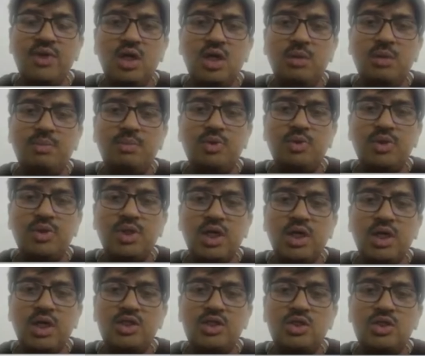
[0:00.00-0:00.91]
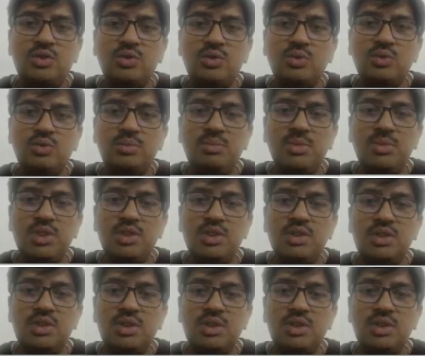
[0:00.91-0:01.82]
upon H2
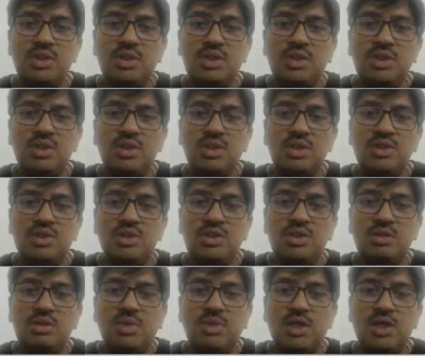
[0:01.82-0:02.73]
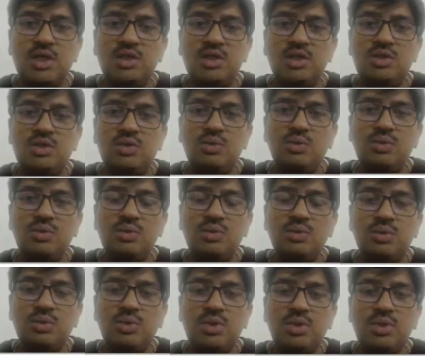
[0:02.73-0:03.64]
means G by 2
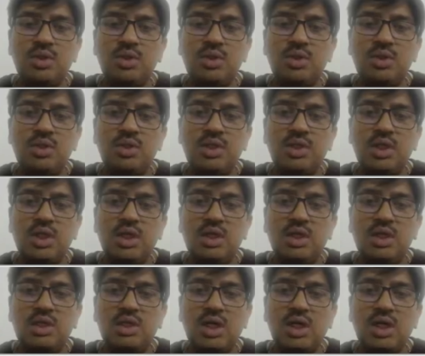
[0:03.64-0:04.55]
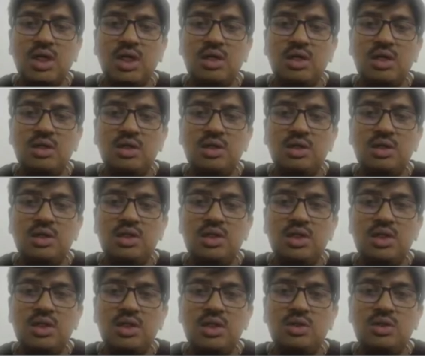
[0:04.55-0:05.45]
delta
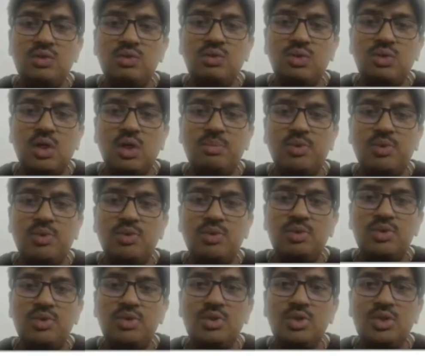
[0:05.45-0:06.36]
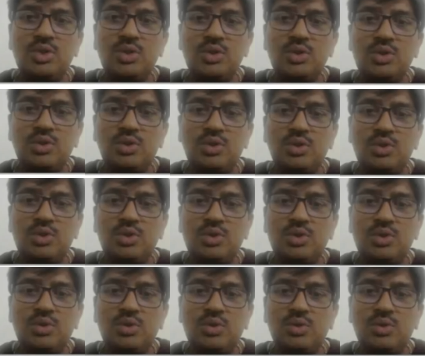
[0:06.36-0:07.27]
T2 upon
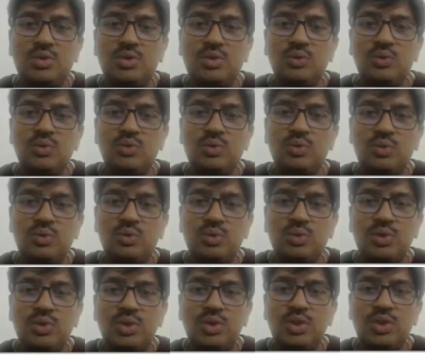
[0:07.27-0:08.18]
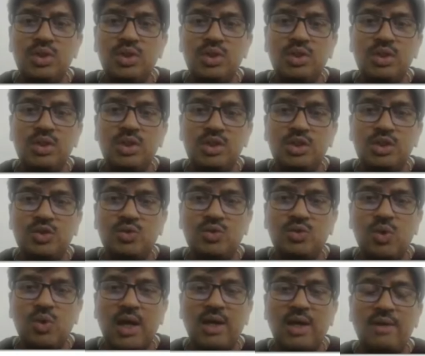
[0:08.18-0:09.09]
2
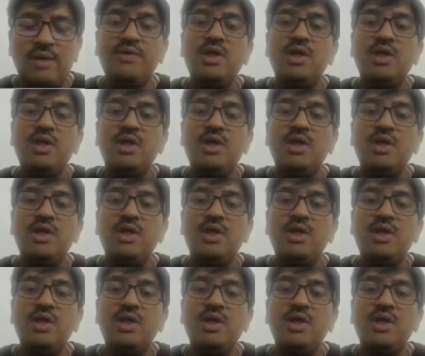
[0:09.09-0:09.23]
square.